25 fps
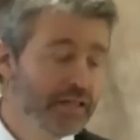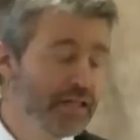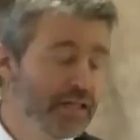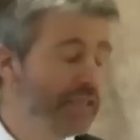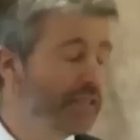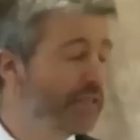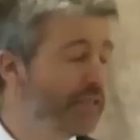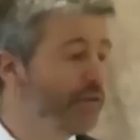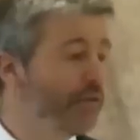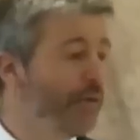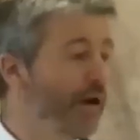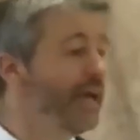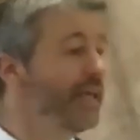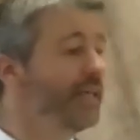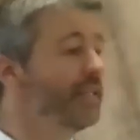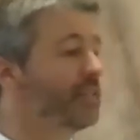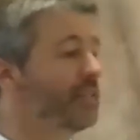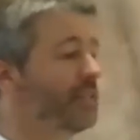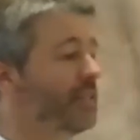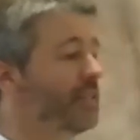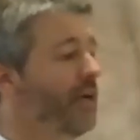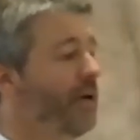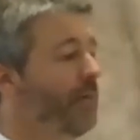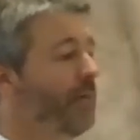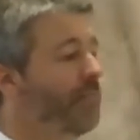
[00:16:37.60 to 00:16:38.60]
That
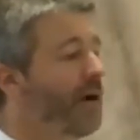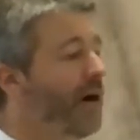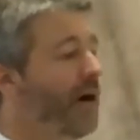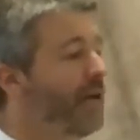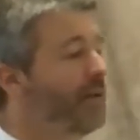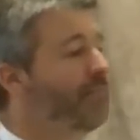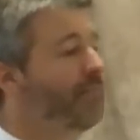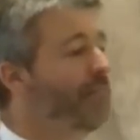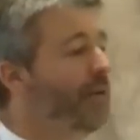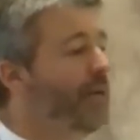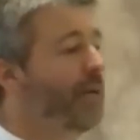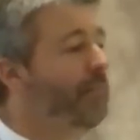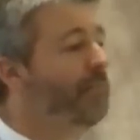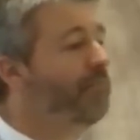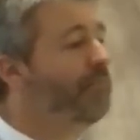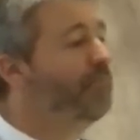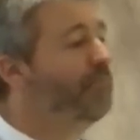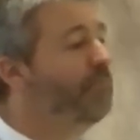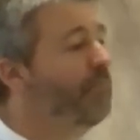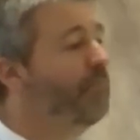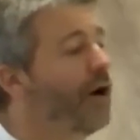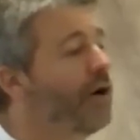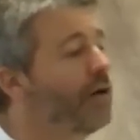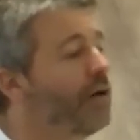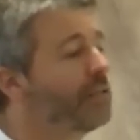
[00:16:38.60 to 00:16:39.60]
grace might be
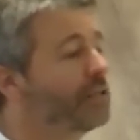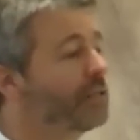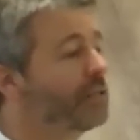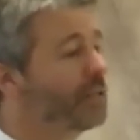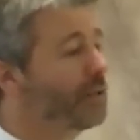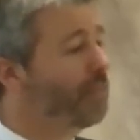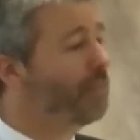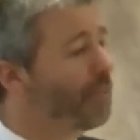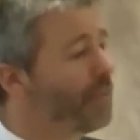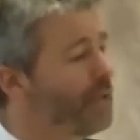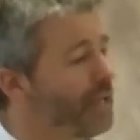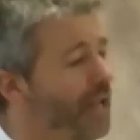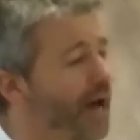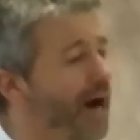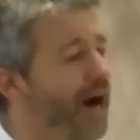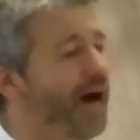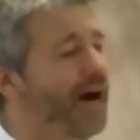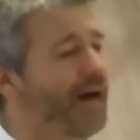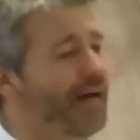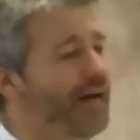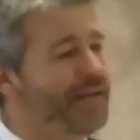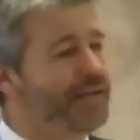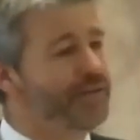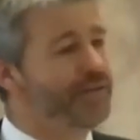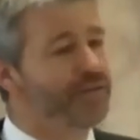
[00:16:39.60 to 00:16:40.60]

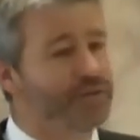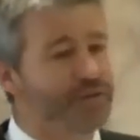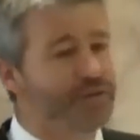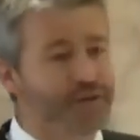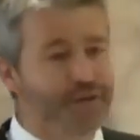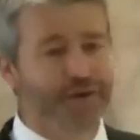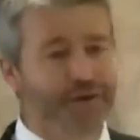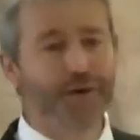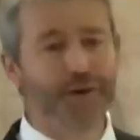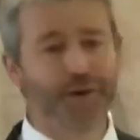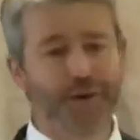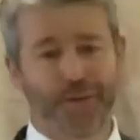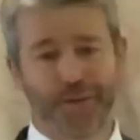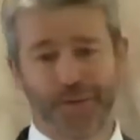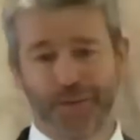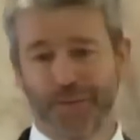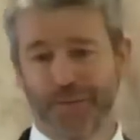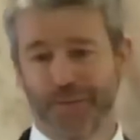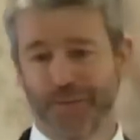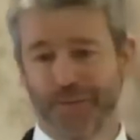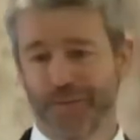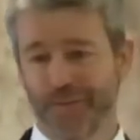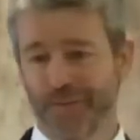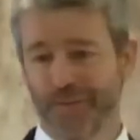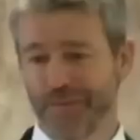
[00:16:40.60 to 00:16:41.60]
multiplied to you.
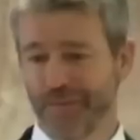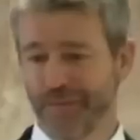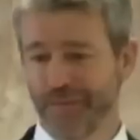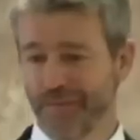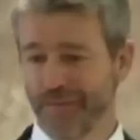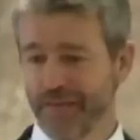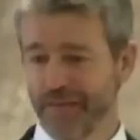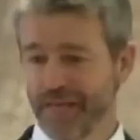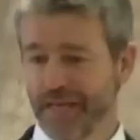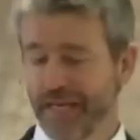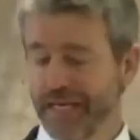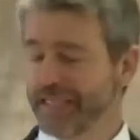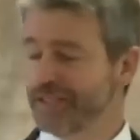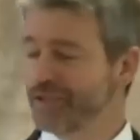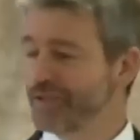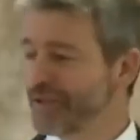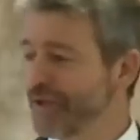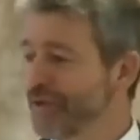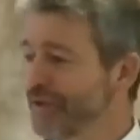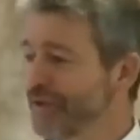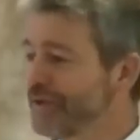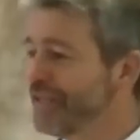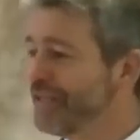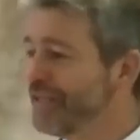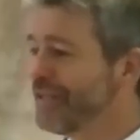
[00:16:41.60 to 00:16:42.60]
He's
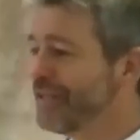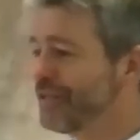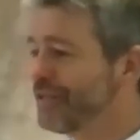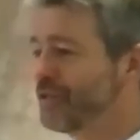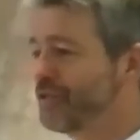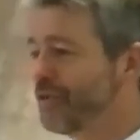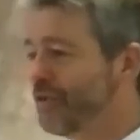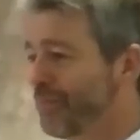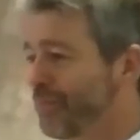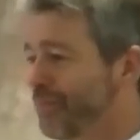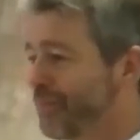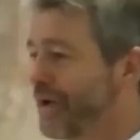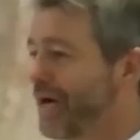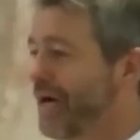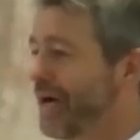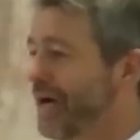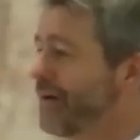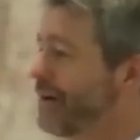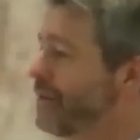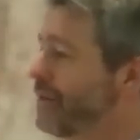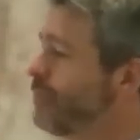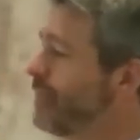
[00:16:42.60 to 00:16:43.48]
turned it into a prayer.